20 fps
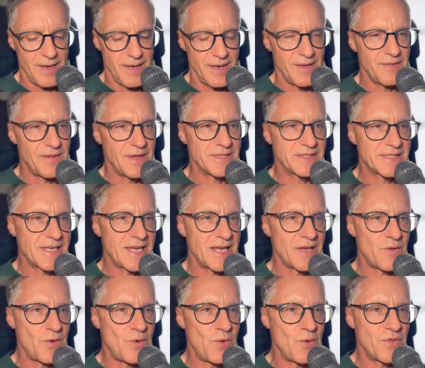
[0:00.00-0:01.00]
And then scale
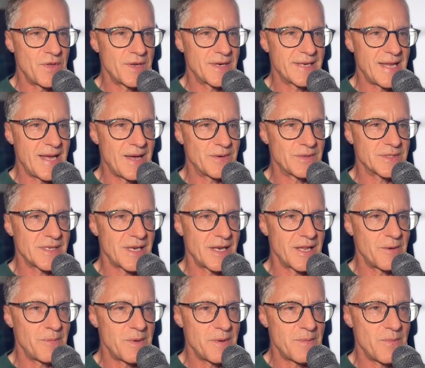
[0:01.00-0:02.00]
the whole thing down just a
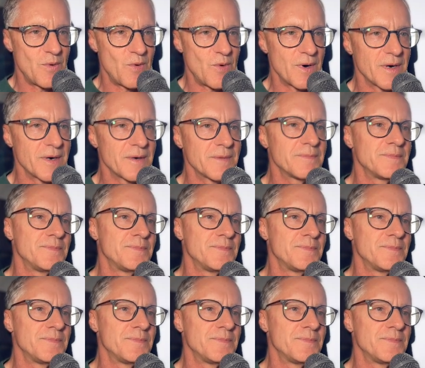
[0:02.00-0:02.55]
little bit more.